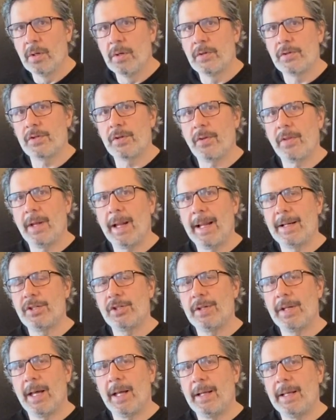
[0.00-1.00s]
so that
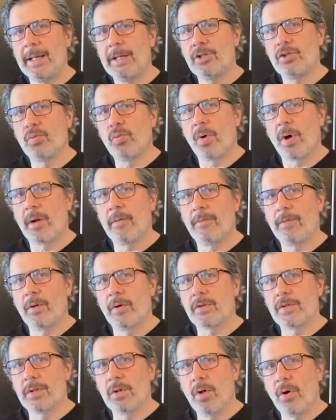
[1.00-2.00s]
at each one of
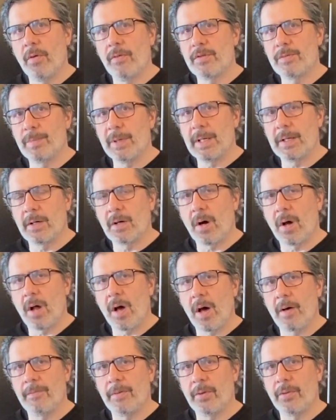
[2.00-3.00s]
those loaves being cut
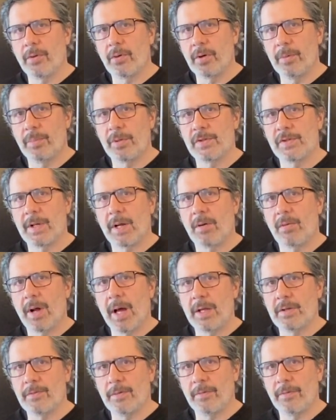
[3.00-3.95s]
off at 30% rise,